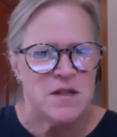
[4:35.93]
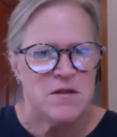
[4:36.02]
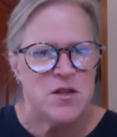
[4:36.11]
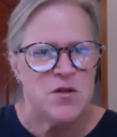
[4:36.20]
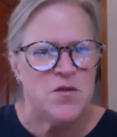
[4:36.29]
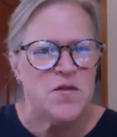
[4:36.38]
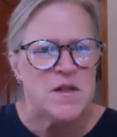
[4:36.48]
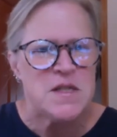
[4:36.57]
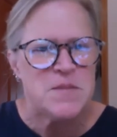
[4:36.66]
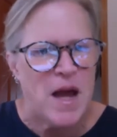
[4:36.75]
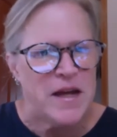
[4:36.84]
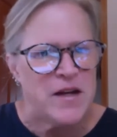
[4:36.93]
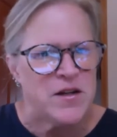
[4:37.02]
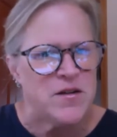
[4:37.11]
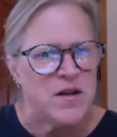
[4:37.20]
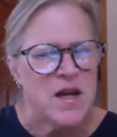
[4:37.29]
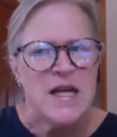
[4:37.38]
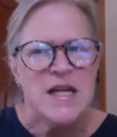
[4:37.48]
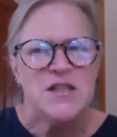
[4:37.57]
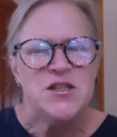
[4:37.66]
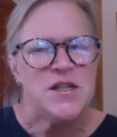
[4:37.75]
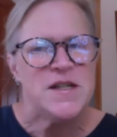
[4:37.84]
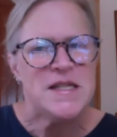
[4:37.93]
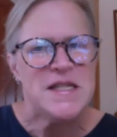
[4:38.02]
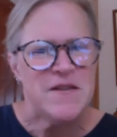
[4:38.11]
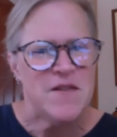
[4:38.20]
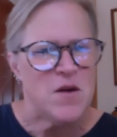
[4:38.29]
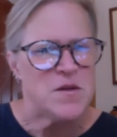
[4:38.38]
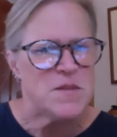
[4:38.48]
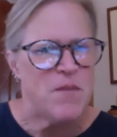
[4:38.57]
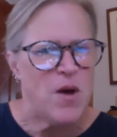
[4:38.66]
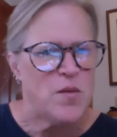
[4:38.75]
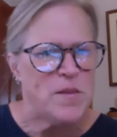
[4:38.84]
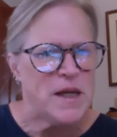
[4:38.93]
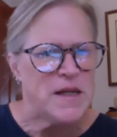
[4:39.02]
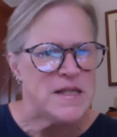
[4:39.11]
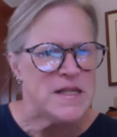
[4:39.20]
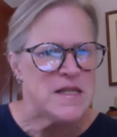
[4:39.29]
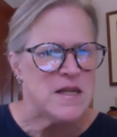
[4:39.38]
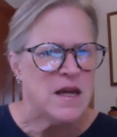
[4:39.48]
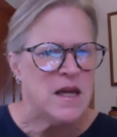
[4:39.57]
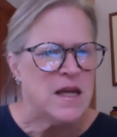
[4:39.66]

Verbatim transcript: you've inspired just in those moments